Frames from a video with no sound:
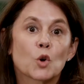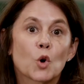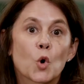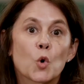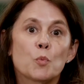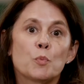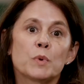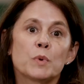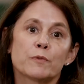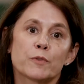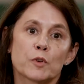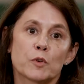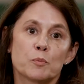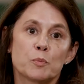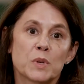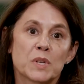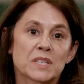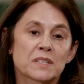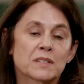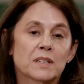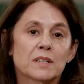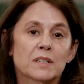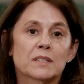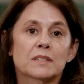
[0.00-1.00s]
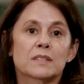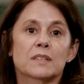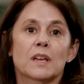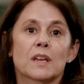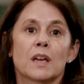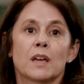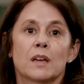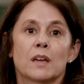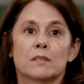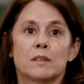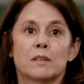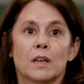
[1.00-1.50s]
open for business
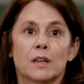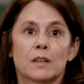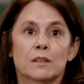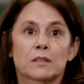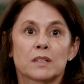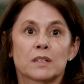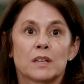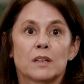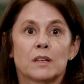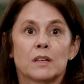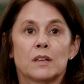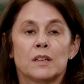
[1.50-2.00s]
and that